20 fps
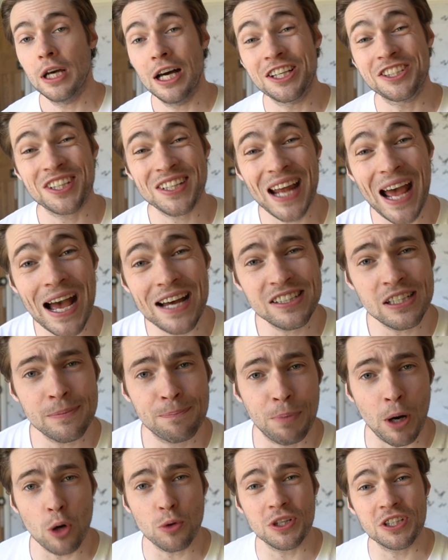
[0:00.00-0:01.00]
As an
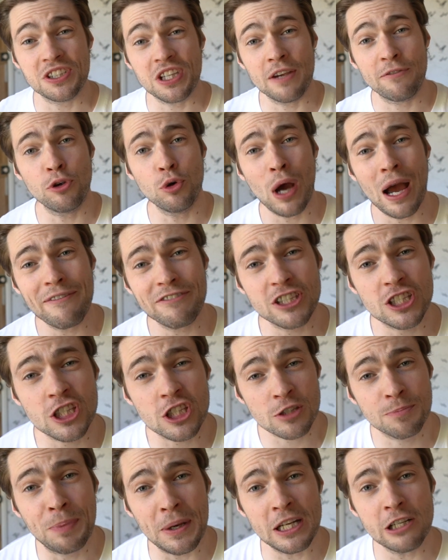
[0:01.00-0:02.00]
added bonus, if you have a
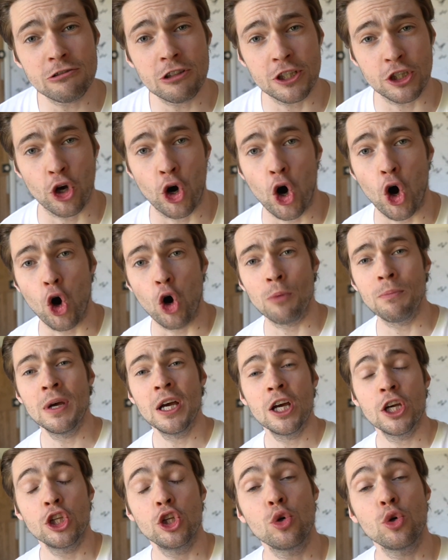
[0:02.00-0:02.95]
spinner at your home,